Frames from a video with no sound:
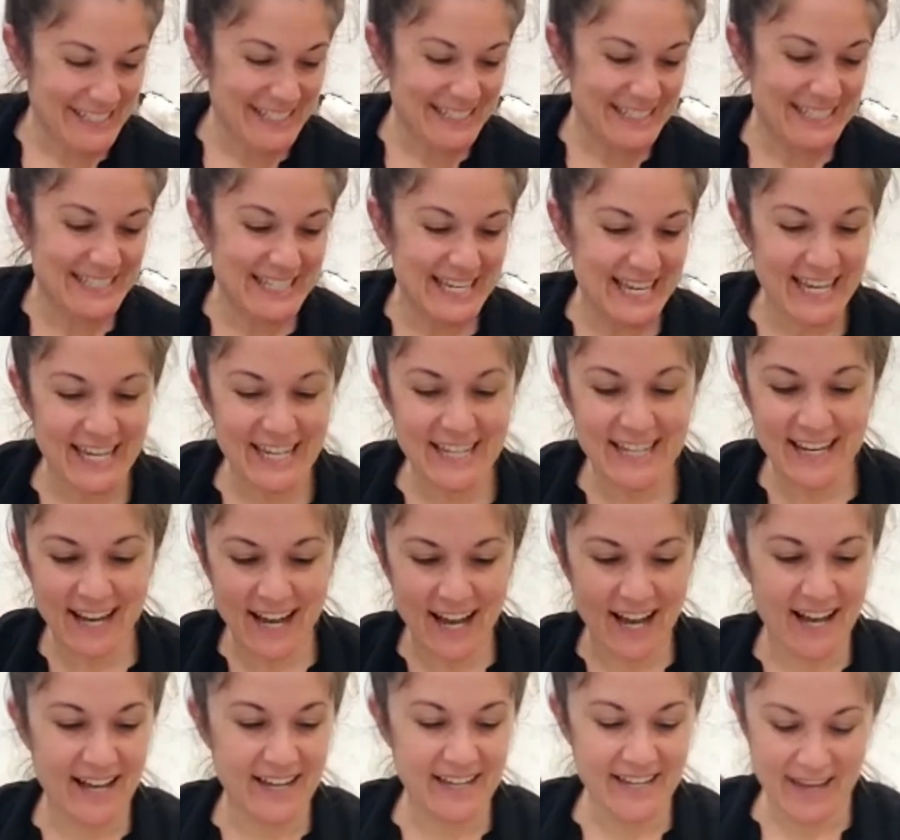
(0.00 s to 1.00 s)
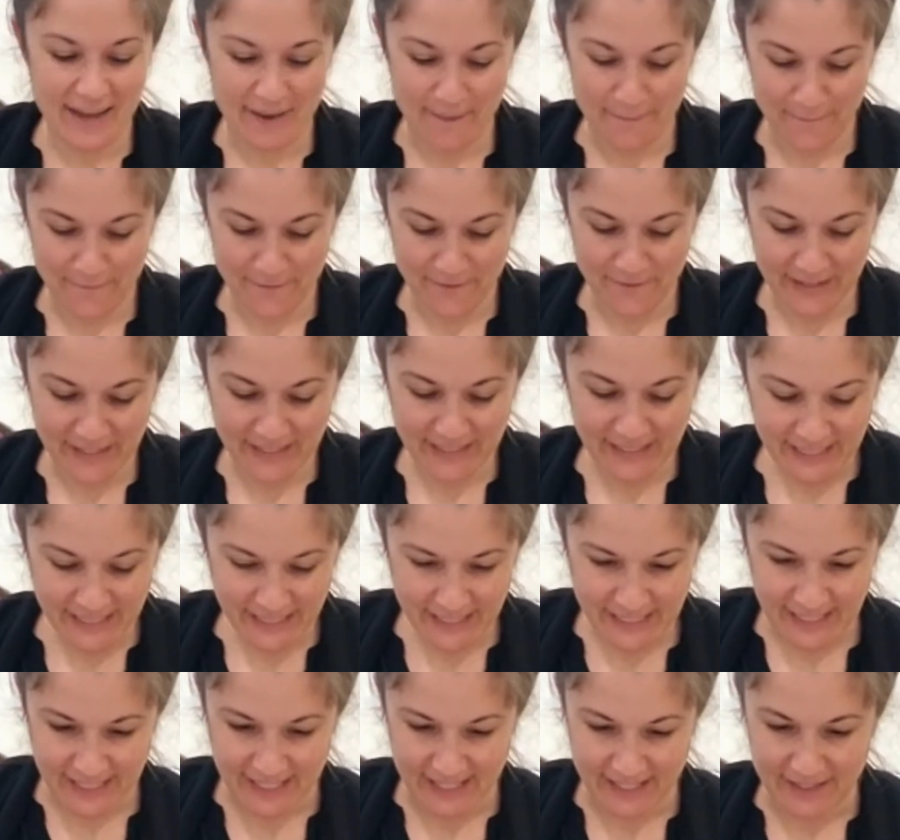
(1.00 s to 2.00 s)
today I am
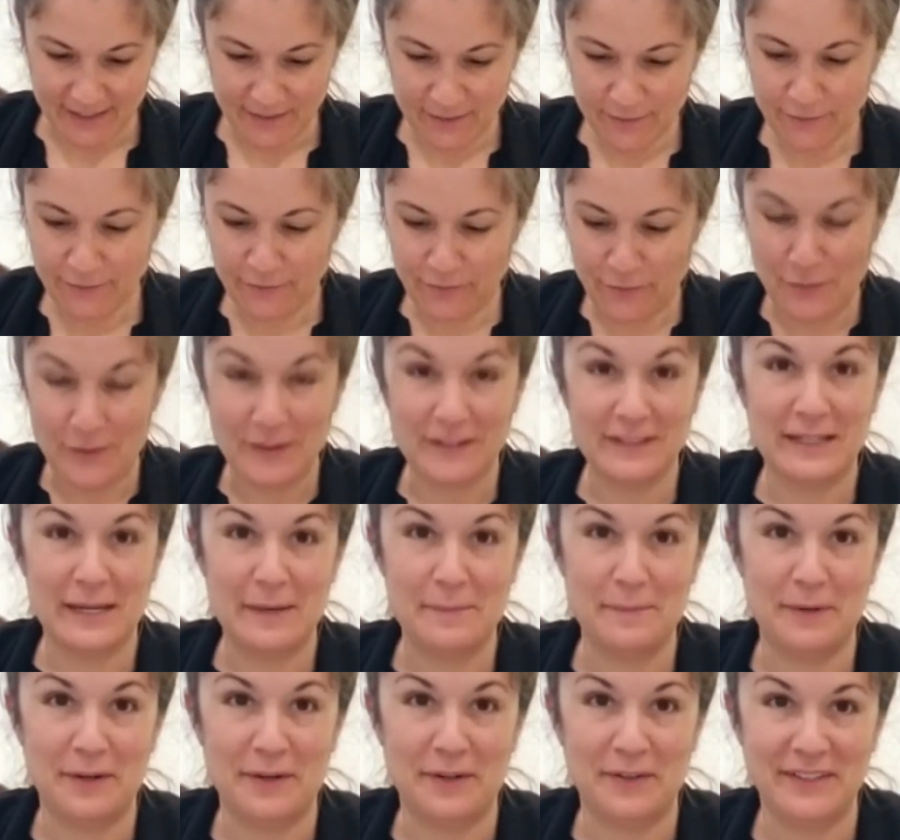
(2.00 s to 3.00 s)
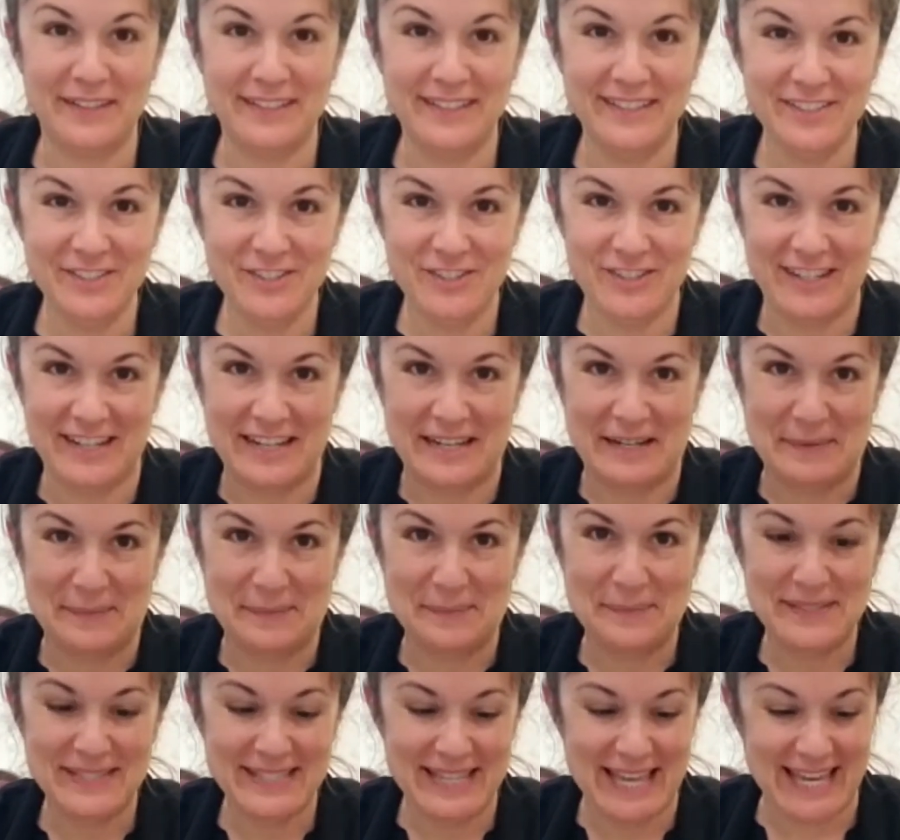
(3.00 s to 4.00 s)
filling in for librarian
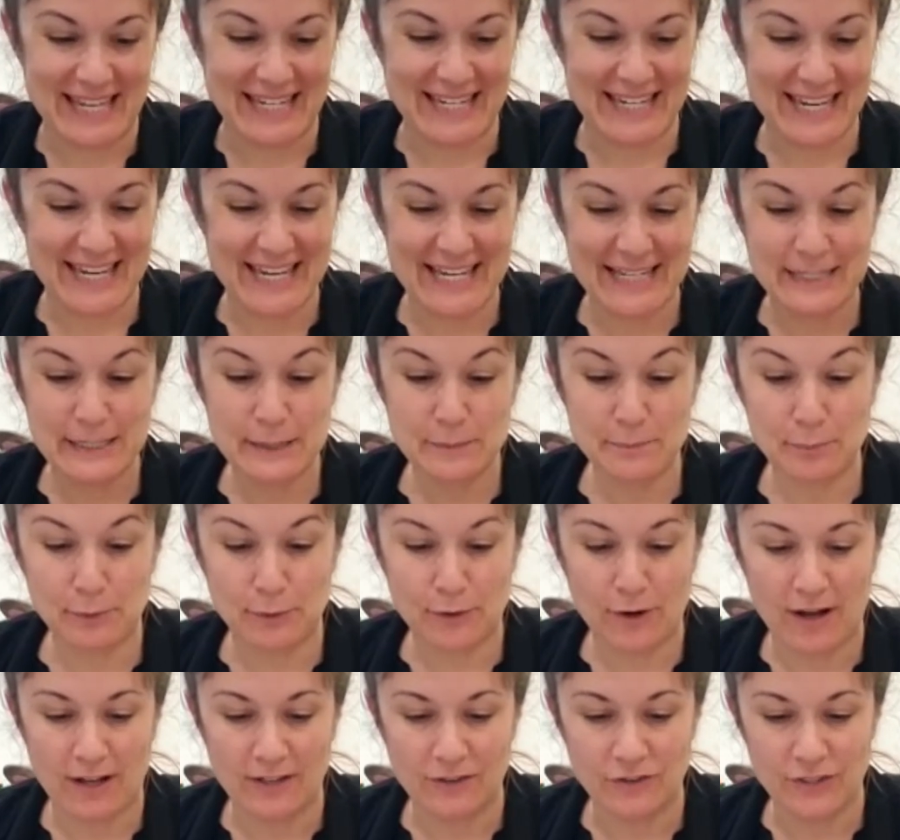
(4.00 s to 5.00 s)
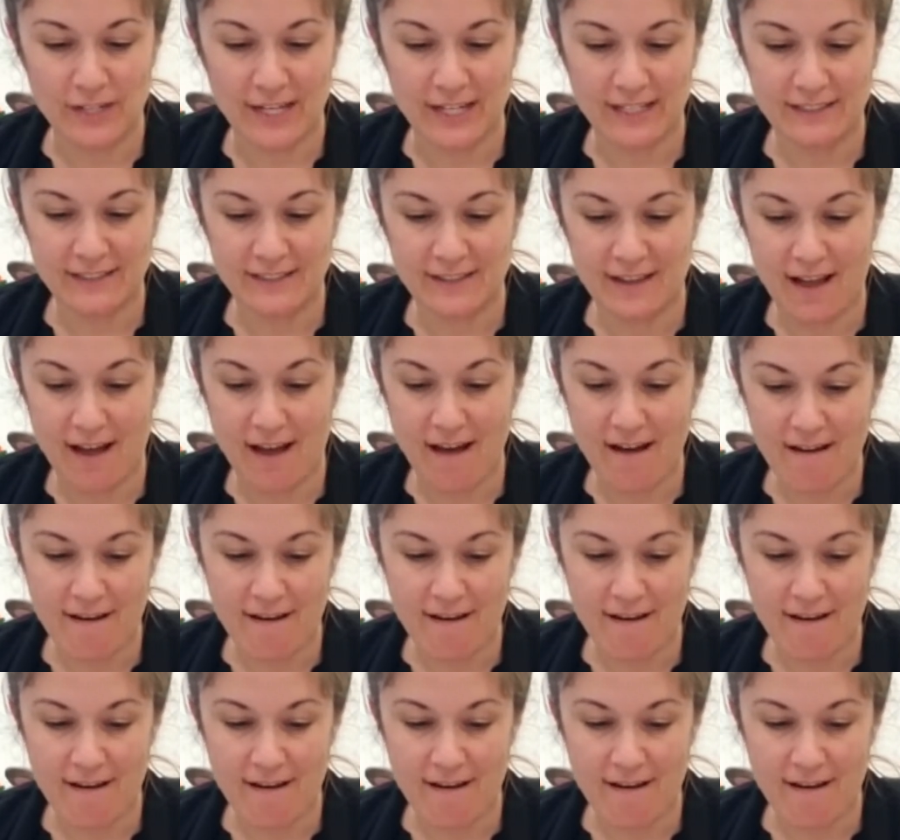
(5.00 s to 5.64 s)
James and his project